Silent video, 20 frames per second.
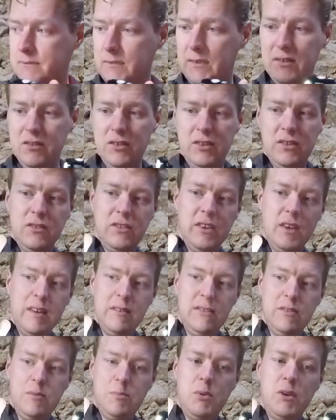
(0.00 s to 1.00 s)
As you can see,
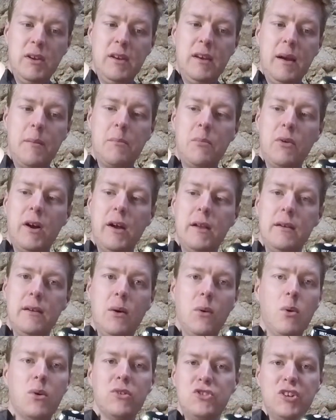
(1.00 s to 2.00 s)
it's pretty damn bright. I
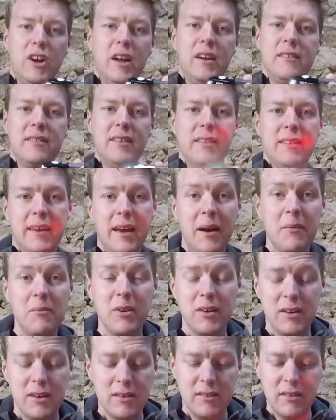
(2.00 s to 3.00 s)
won't shine it at the camera
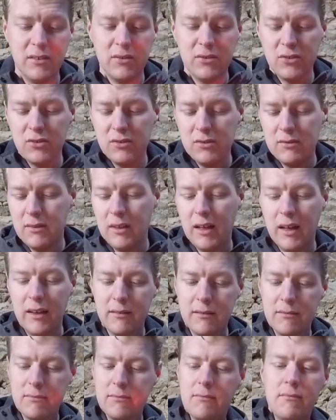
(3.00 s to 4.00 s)
because it'll just like
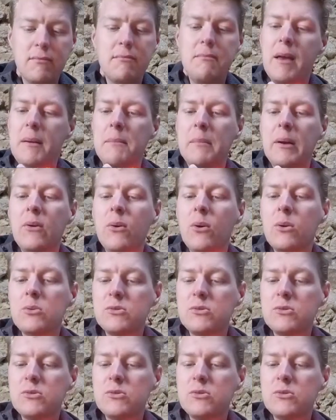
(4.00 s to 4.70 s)
make me go all